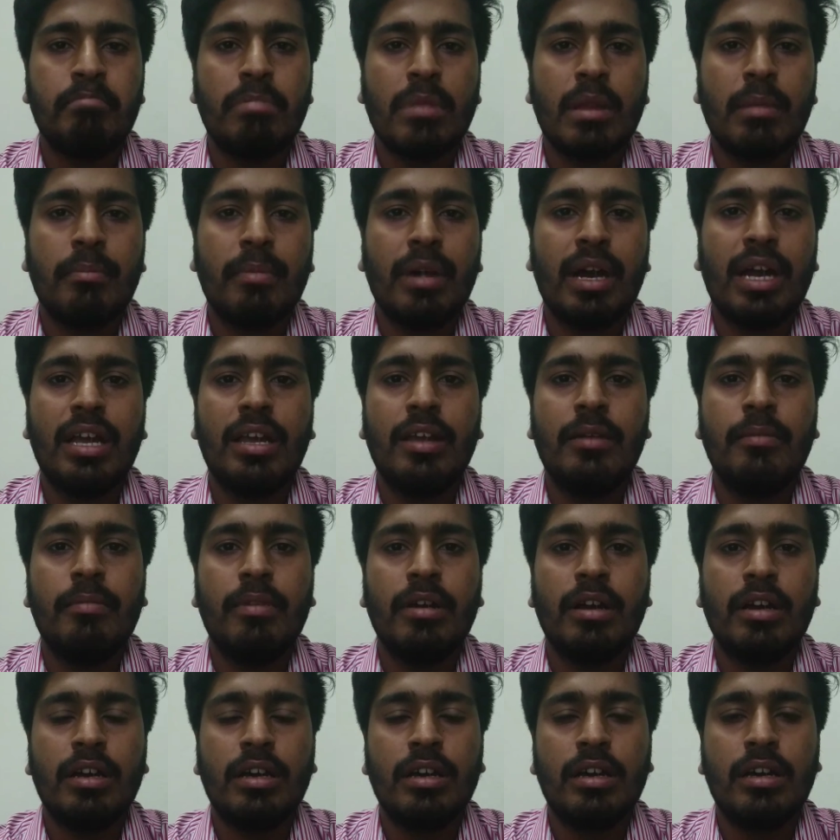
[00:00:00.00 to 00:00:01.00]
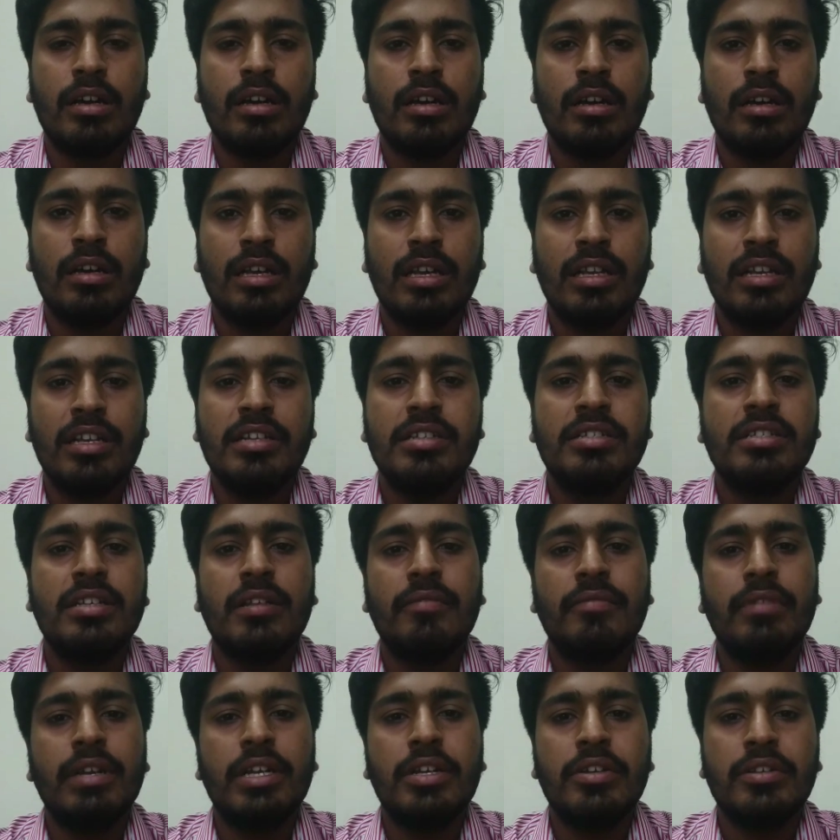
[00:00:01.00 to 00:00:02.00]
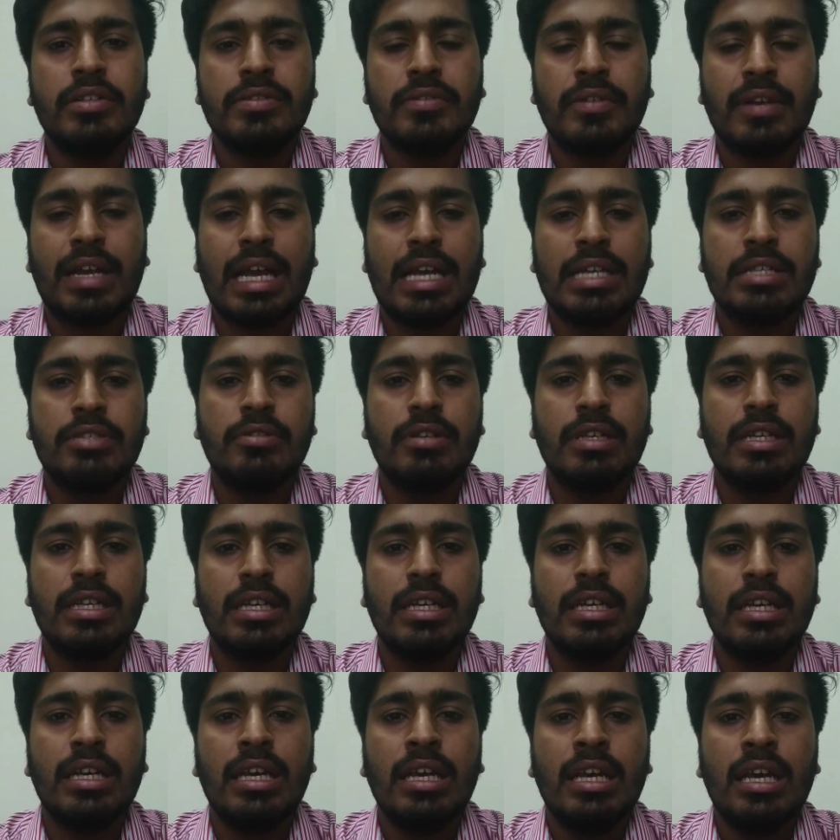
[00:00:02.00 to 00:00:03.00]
my initial videos were actually